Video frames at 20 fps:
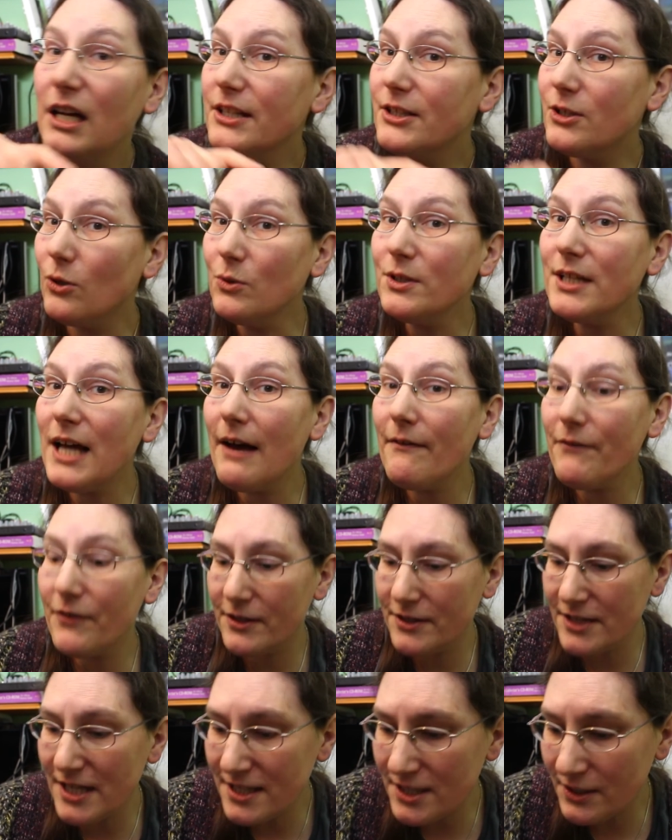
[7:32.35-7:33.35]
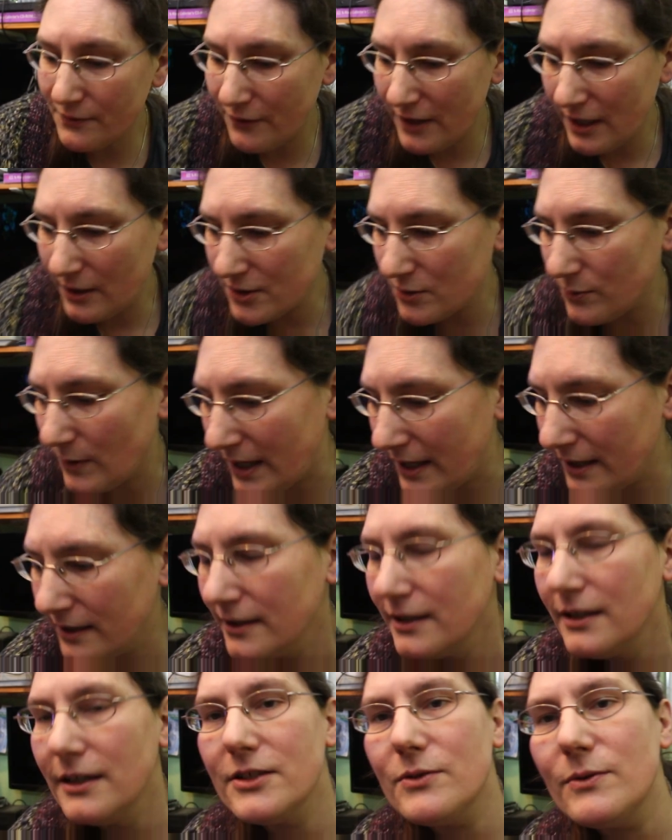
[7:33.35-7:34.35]
Don't have the disc for Elsewhere.
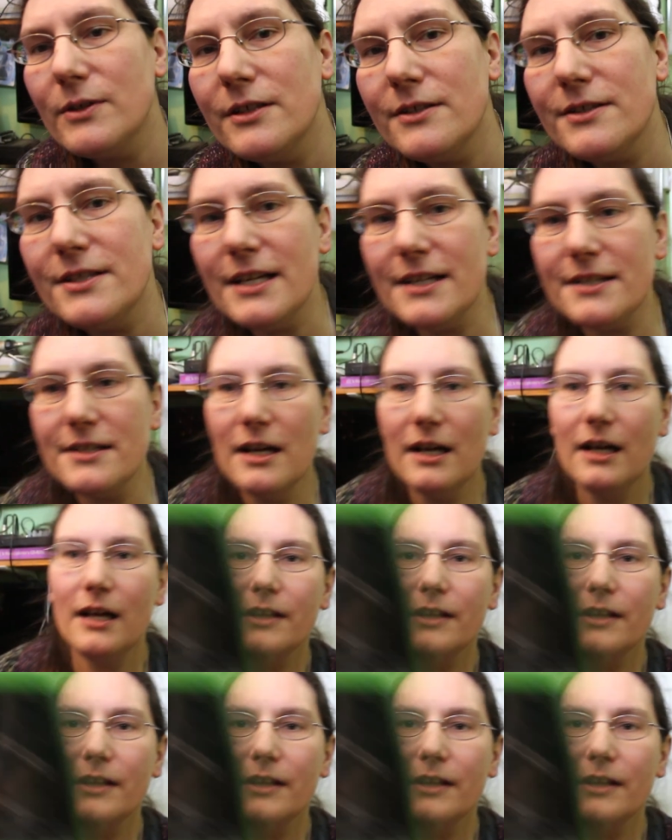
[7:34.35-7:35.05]
It's one of those things.